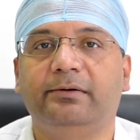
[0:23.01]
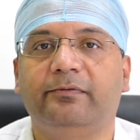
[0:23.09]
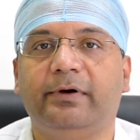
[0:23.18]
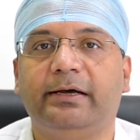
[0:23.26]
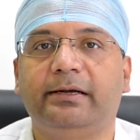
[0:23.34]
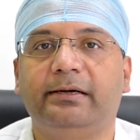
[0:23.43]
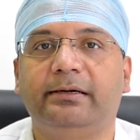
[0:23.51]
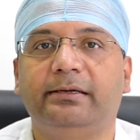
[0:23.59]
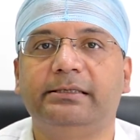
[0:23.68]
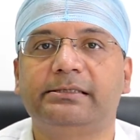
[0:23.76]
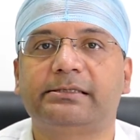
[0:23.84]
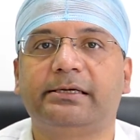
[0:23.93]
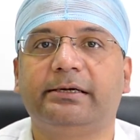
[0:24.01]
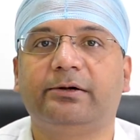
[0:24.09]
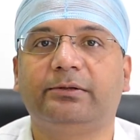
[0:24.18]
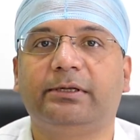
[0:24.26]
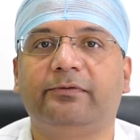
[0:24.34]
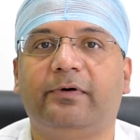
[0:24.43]
where instead
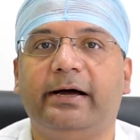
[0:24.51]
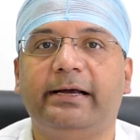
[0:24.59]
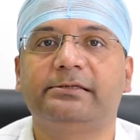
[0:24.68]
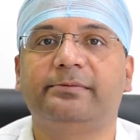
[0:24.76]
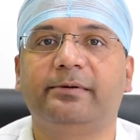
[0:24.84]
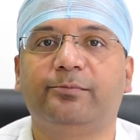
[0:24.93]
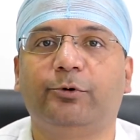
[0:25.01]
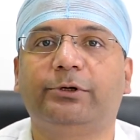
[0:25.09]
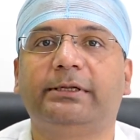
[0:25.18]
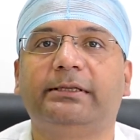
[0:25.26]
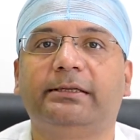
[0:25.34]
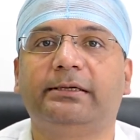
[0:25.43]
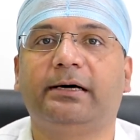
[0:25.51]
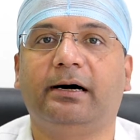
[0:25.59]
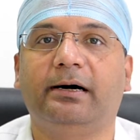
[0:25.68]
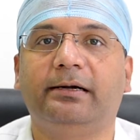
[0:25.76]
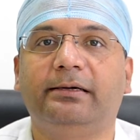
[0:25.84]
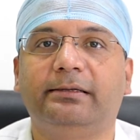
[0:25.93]
of the wires being put in the
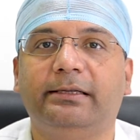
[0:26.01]
heart,